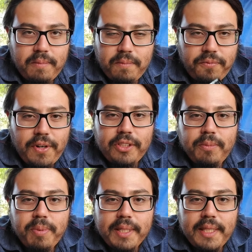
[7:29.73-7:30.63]
fresh
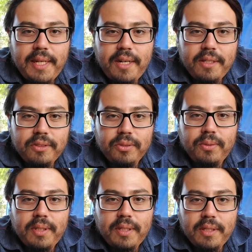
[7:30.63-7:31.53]
of breath air
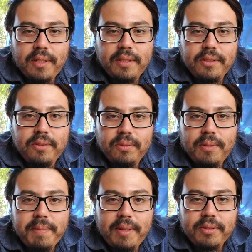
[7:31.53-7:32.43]

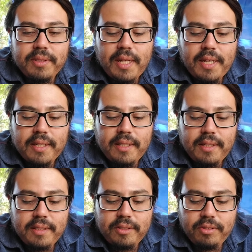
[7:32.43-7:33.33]
to Mount SAC,
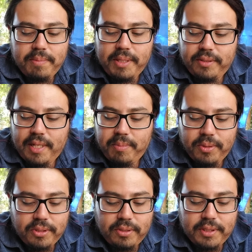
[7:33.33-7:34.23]
to the Mount SAC
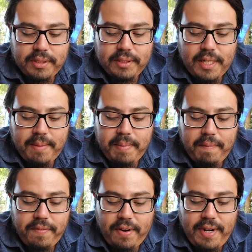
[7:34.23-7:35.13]
board of trustees. And
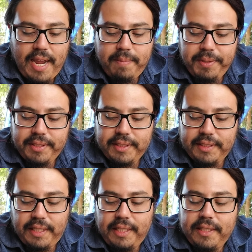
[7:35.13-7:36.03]
I'm very happy to
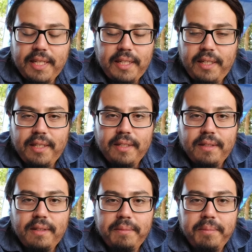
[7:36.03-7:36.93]
see that
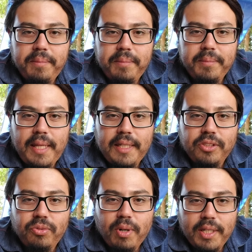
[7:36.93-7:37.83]

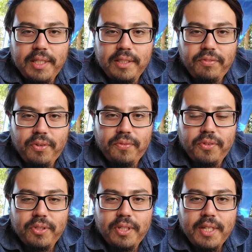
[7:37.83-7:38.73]
he's running
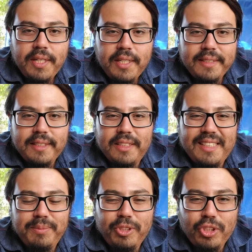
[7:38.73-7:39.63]
for such
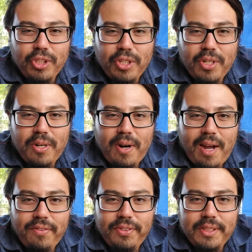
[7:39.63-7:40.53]
an obscure
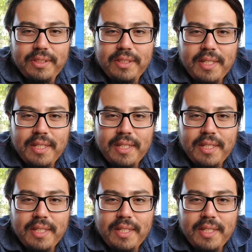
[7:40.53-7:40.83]
office.